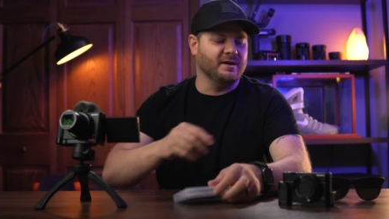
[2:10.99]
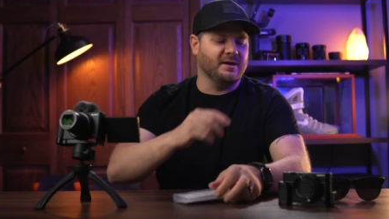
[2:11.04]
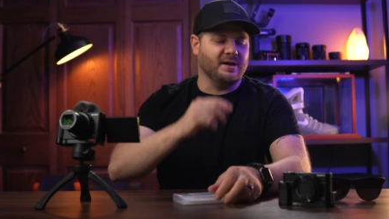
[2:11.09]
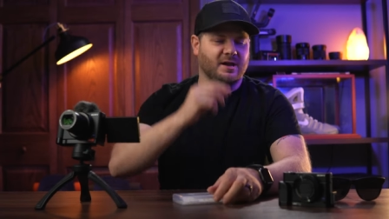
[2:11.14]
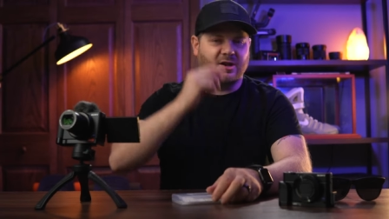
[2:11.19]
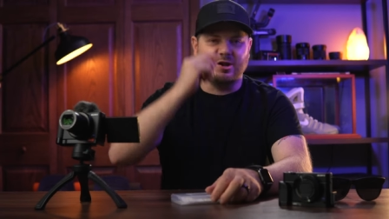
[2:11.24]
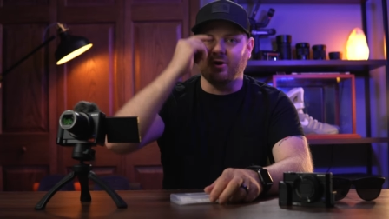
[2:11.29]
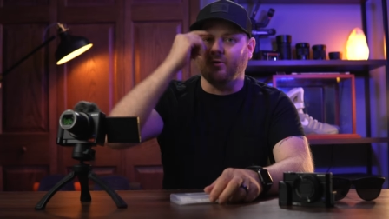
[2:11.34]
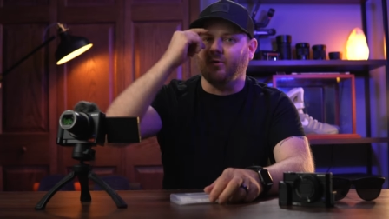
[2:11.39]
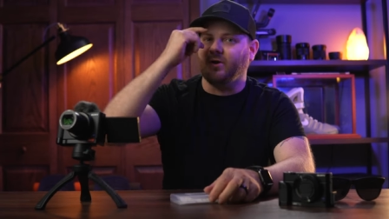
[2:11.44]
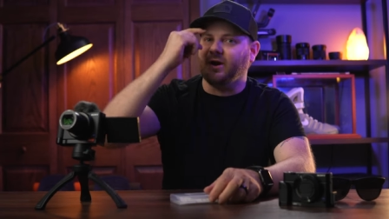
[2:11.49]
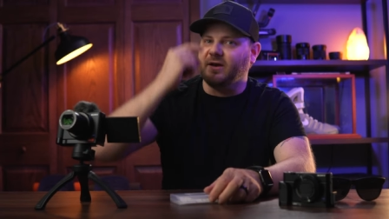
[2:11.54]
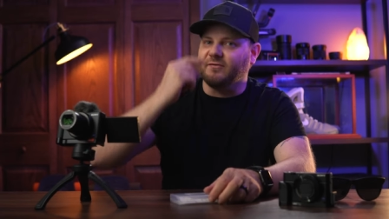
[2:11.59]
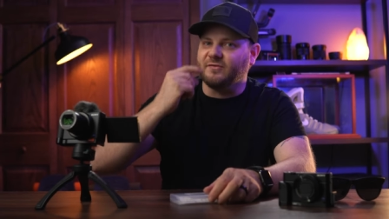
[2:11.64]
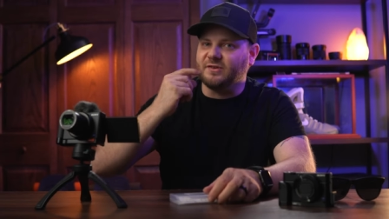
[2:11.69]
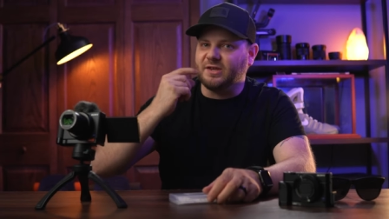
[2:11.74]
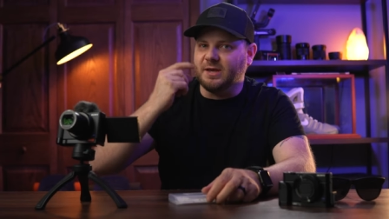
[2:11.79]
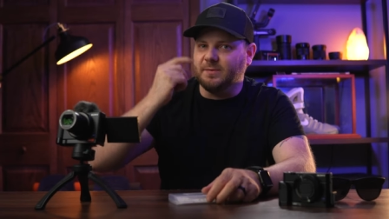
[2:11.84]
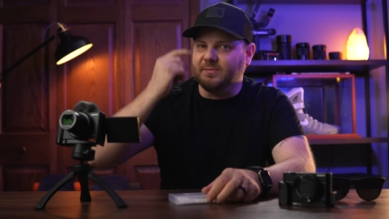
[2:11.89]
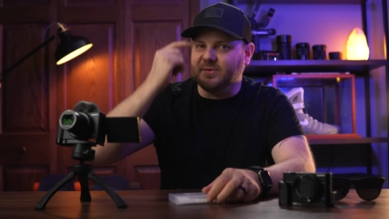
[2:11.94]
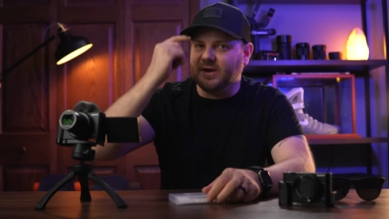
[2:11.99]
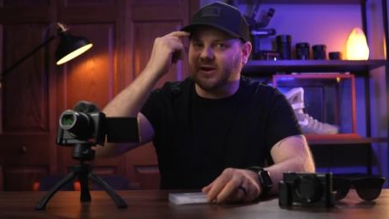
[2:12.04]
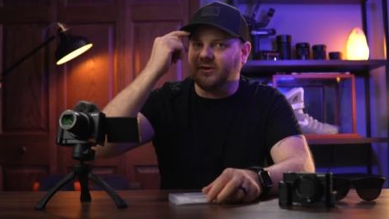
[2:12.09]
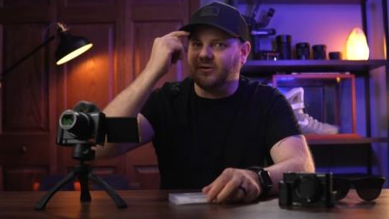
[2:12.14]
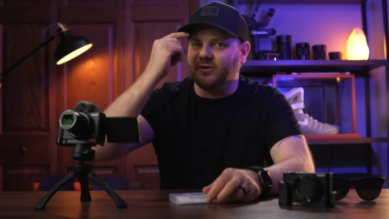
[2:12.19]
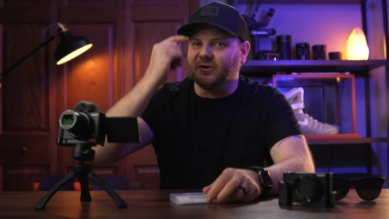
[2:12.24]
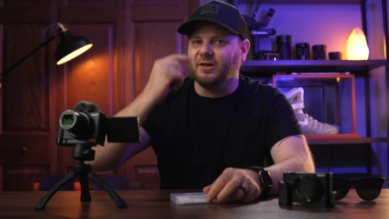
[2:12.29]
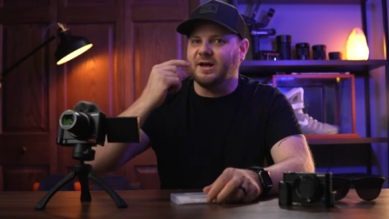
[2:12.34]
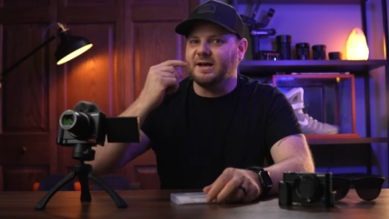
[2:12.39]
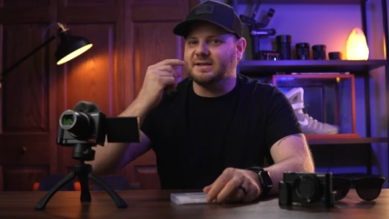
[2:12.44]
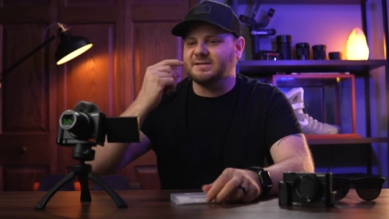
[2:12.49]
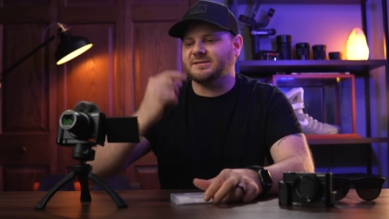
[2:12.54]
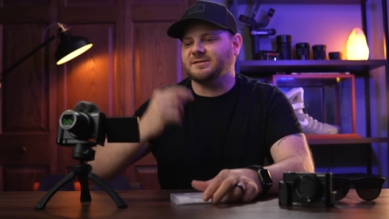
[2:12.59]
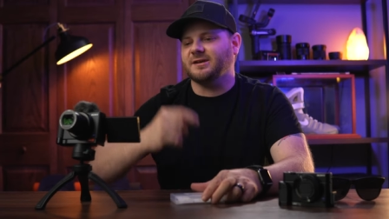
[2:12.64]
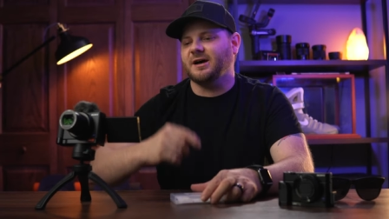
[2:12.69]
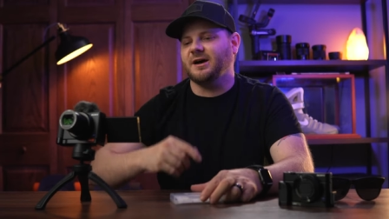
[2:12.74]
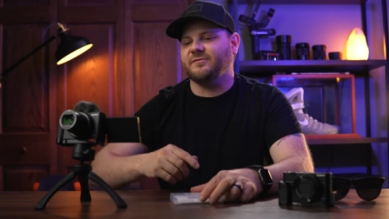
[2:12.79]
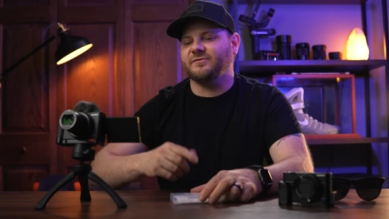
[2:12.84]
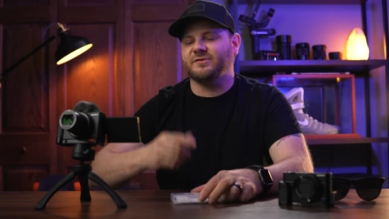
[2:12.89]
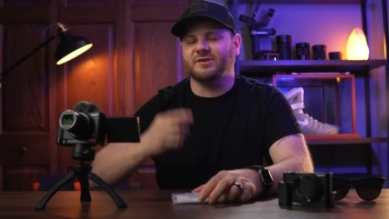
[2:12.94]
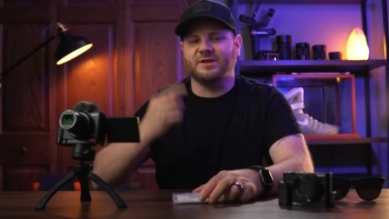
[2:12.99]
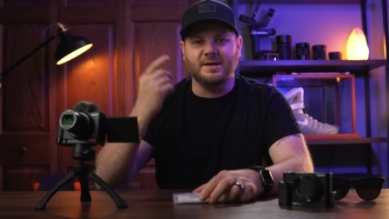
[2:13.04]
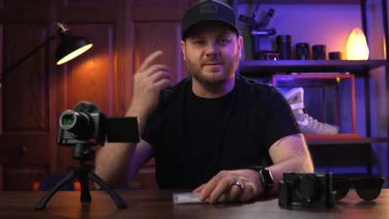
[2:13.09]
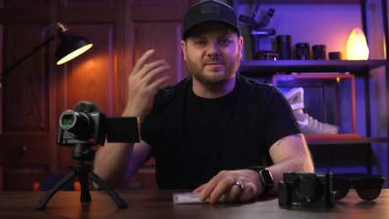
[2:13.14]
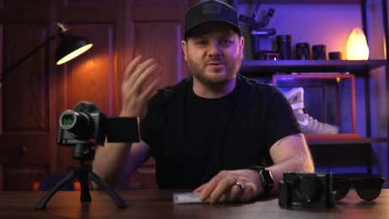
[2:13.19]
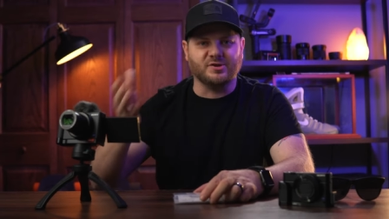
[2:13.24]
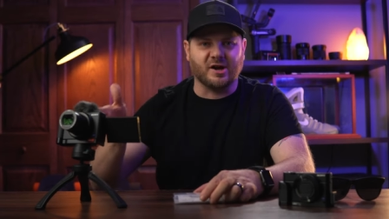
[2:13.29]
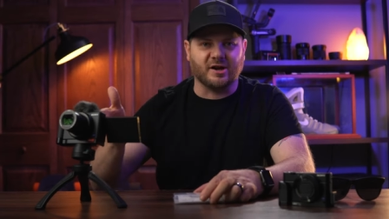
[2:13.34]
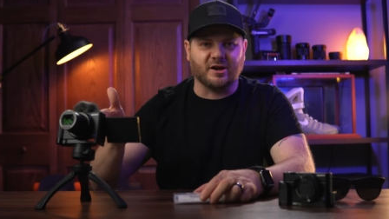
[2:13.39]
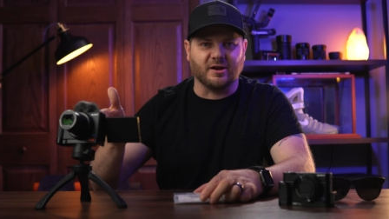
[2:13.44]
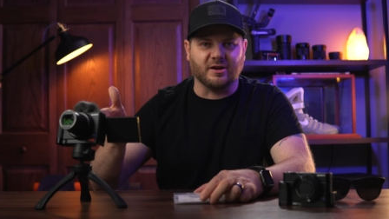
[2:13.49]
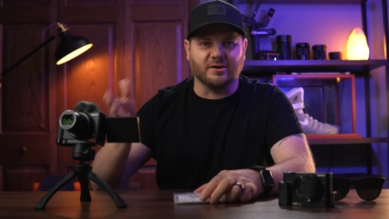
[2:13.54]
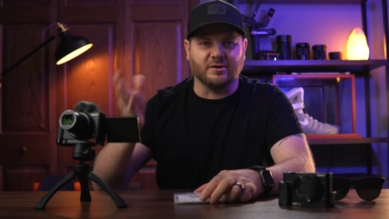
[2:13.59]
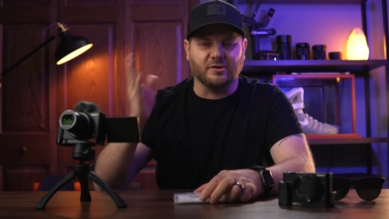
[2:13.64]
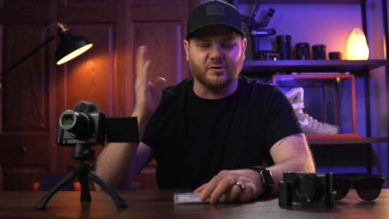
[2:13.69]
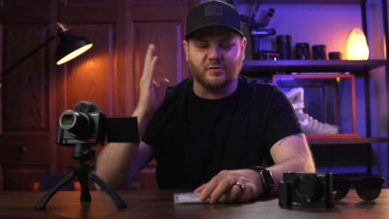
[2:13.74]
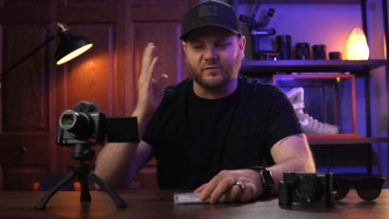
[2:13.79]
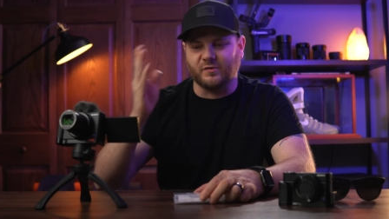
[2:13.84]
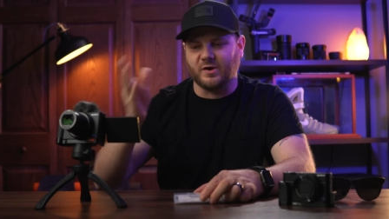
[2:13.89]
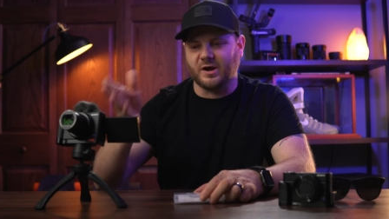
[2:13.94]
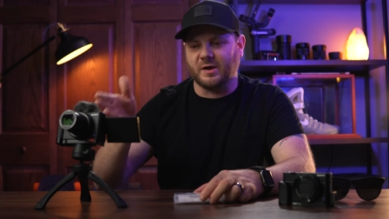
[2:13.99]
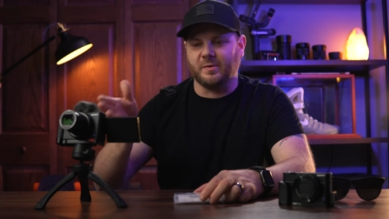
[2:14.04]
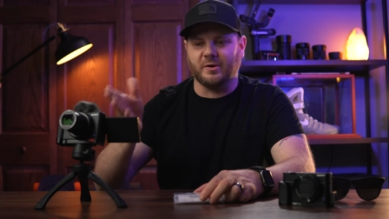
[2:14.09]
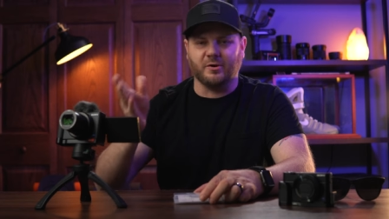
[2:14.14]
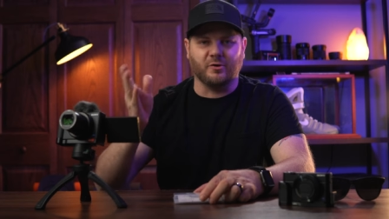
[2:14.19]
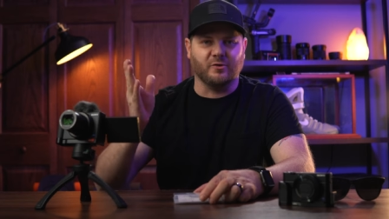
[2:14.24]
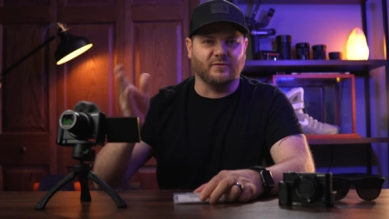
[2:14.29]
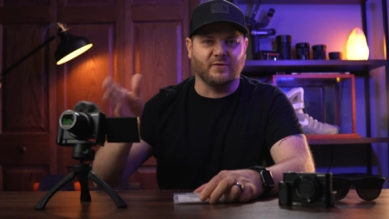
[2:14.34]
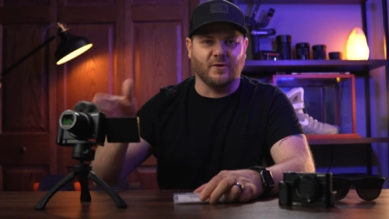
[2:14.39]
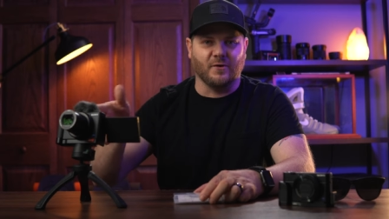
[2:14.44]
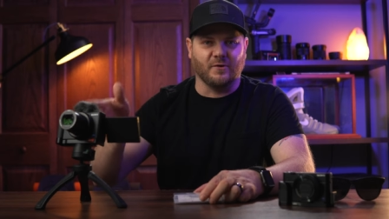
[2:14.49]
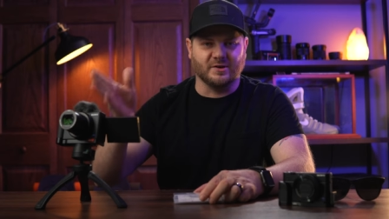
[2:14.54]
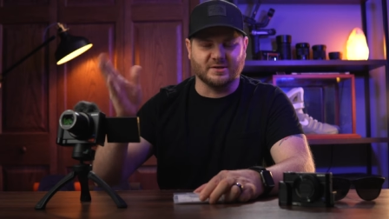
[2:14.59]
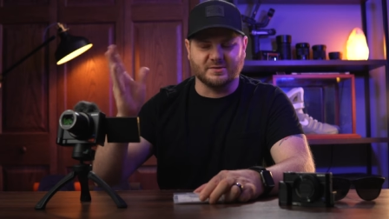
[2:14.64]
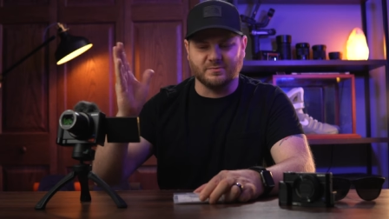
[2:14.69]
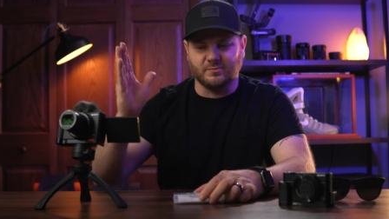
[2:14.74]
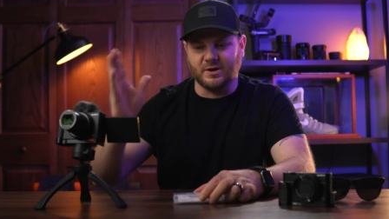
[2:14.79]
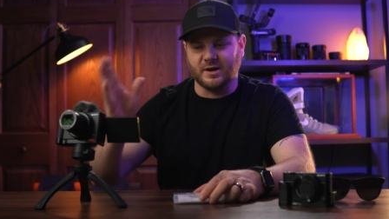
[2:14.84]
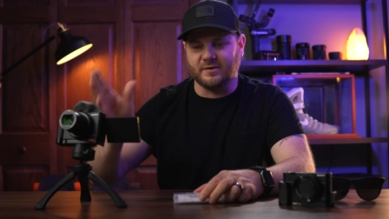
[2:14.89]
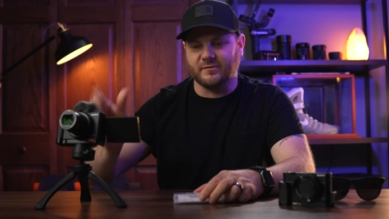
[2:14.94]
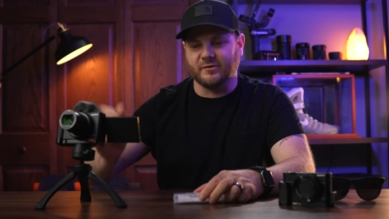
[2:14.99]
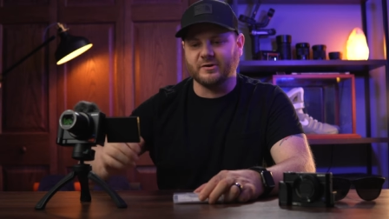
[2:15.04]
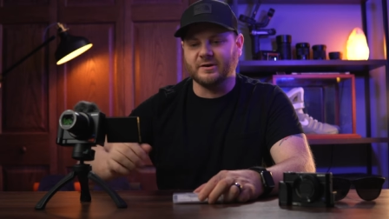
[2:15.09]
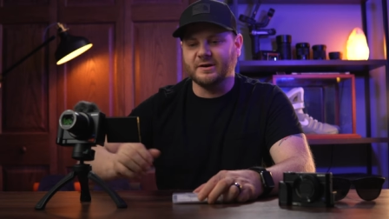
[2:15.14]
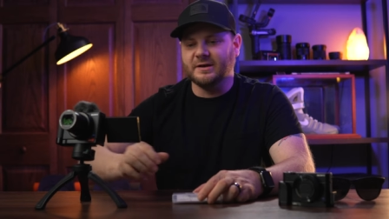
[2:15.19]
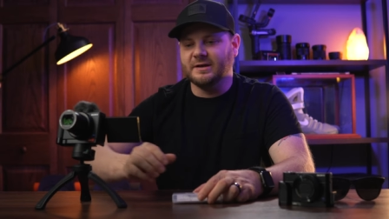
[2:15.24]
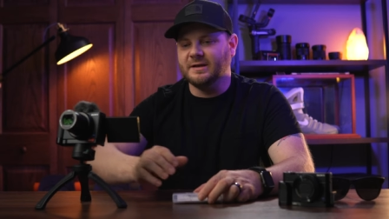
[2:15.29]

And you don't want to have to keep taking your glasses off to keep checking your framing or focus, whatever.